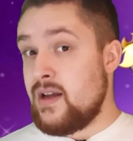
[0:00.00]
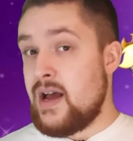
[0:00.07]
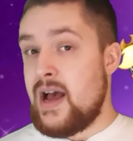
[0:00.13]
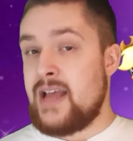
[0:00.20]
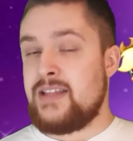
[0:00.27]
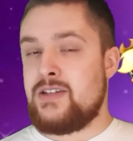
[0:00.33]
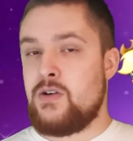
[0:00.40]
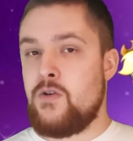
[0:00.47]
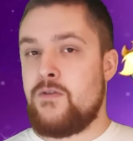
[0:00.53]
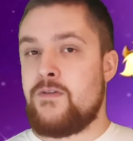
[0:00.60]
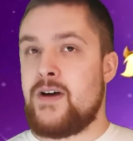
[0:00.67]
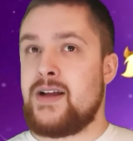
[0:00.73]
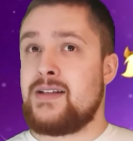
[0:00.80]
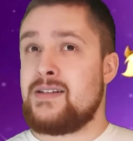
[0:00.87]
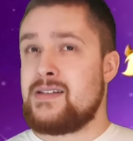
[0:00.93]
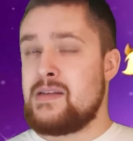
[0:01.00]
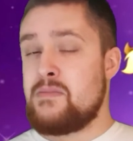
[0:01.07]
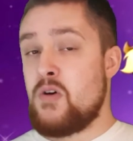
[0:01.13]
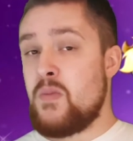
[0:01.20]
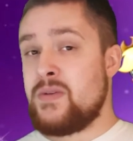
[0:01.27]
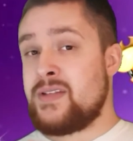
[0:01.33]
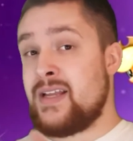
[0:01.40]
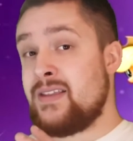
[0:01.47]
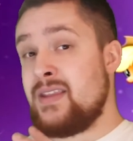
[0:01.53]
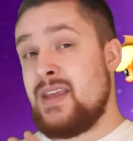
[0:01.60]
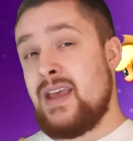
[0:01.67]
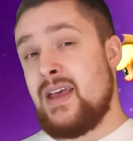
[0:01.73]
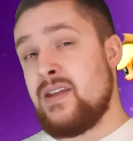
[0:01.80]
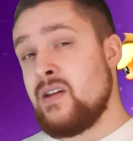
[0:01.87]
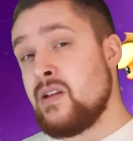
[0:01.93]
I do find some moments at the
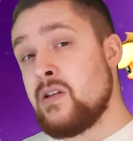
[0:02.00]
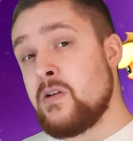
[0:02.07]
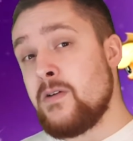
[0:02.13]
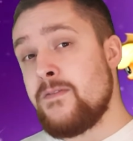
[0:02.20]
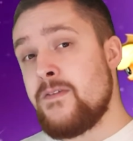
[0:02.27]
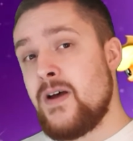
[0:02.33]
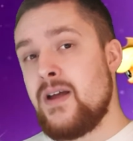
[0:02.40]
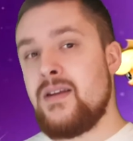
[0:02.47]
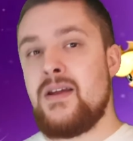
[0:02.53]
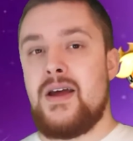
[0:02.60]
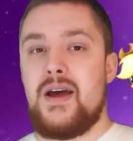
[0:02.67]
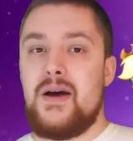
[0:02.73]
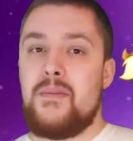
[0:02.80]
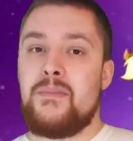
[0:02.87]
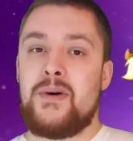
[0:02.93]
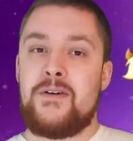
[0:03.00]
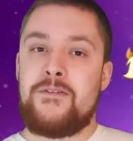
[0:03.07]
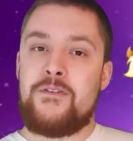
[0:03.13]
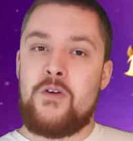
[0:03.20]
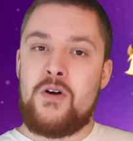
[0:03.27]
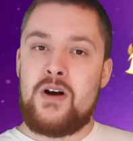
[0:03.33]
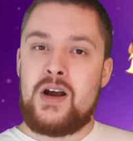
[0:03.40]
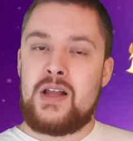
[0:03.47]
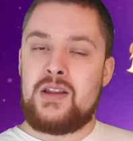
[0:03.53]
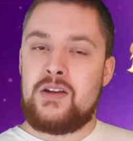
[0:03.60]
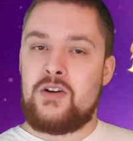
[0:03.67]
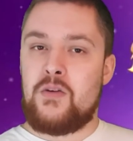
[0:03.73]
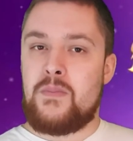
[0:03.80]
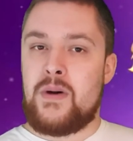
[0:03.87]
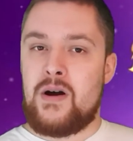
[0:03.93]
end a little fun, but for
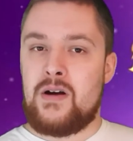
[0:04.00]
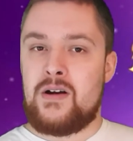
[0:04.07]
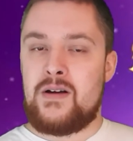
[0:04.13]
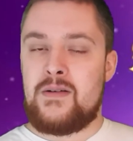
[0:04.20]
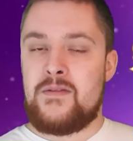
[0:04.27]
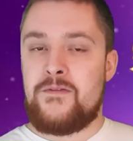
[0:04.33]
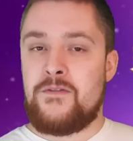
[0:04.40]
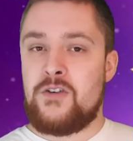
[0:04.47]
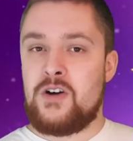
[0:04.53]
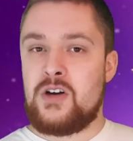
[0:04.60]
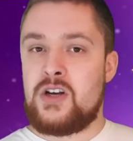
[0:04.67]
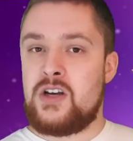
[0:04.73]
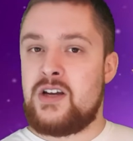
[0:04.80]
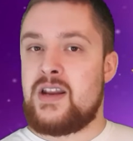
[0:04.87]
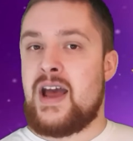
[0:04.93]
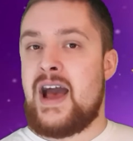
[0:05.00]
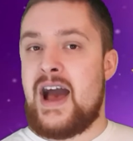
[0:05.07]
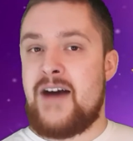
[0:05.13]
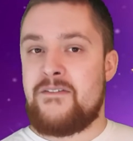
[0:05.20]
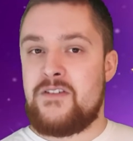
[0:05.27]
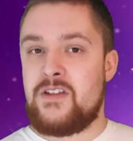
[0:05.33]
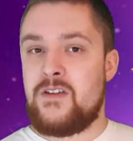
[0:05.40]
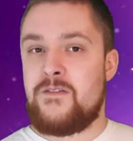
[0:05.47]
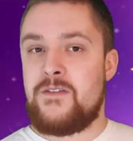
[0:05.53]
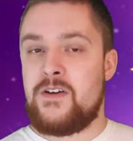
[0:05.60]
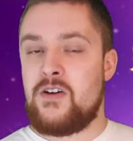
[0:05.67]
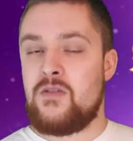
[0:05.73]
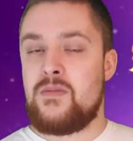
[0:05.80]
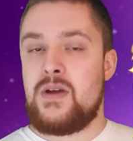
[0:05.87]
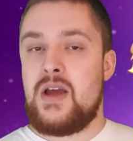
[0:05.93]
a good half of the
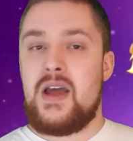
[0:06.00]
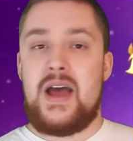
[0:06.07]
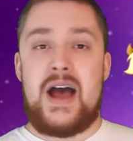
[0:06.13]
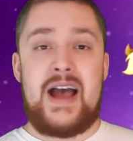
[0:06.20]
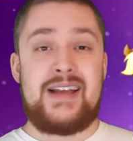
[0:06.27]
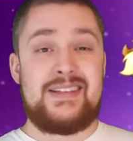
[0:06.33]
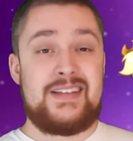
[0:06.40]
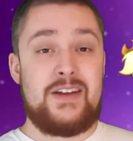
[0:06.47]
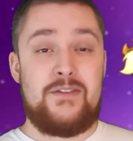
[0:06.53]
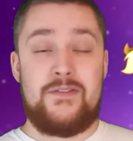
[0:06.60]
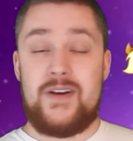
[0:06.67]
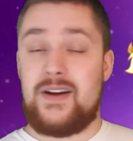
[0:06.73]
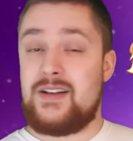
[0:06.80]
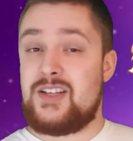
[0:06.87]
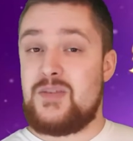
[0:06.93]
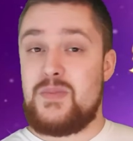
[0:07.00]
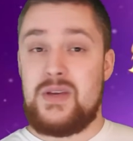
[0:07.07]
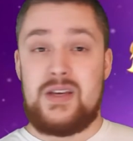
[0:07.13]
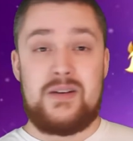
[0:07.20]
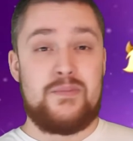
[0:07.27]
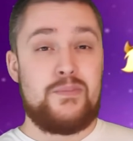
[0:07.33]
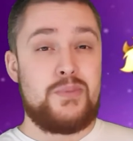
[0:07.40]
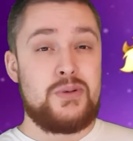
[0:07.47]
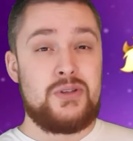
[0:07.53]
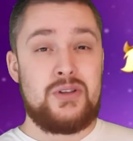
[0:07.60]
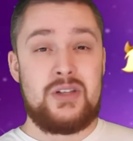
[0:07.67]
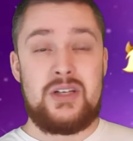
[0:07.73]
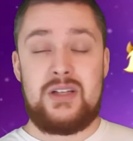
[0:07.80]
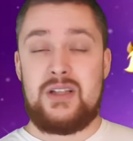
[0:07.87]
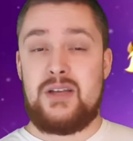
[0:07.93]
film, I did find it to be
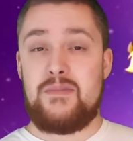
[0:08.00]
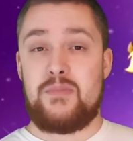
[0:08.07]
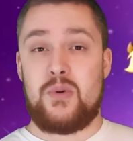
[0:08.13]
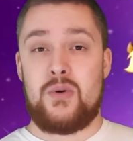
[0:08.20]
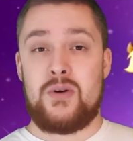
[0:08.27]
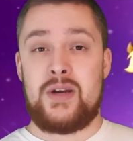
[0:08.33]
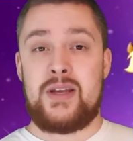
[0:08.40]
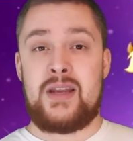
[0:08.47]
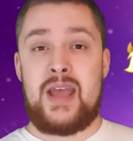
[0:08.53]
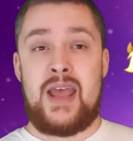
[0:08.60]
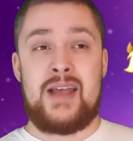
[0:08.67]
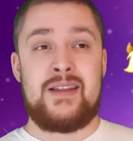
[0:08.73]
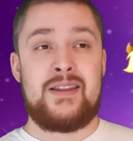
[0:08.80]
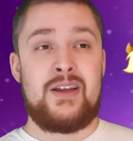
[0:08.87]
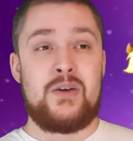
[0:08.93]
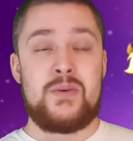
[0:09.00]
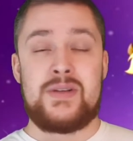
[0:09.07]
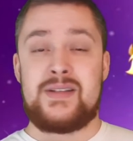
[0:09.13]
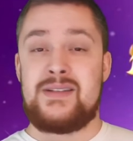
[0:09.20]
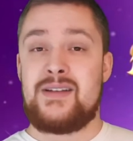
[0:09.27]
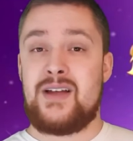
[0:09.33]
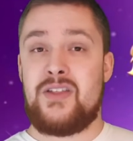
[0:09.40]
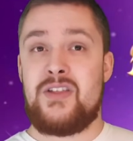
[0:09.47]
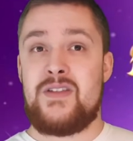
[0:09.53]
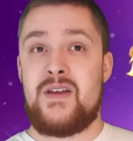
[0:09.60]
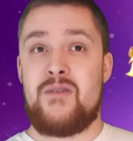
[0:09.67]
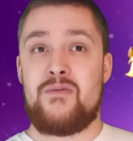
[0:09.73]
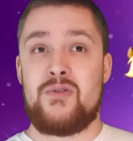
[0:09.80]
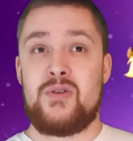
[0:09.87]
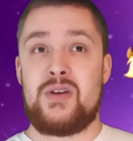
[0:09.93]
completely boring, and there was nothing
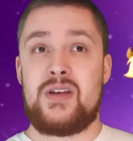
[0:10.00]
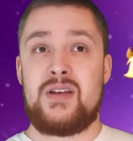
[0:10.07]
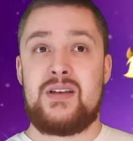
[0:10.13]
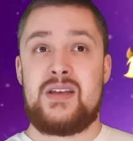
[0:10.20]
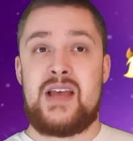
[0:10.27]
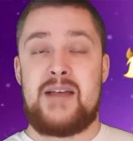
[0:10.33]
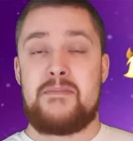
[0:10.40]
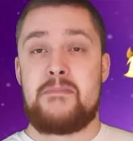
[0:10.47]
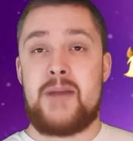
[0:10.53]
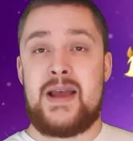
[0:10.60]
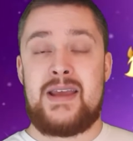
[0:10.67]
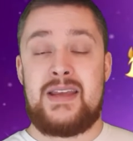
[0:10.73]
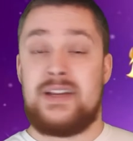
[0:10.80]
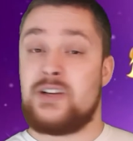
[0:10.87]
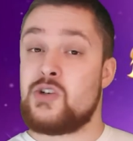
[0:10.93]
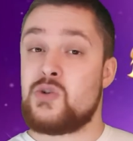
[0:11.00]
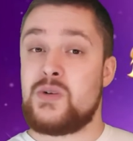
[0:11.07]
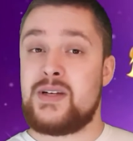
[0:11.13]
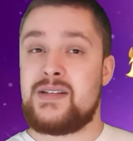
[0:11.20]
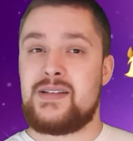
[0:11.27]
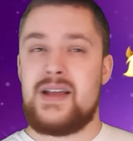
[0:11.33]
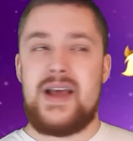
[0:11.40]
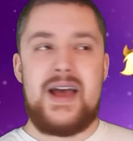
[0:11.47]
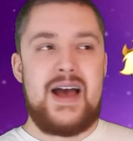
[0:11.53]
that really kept my interest.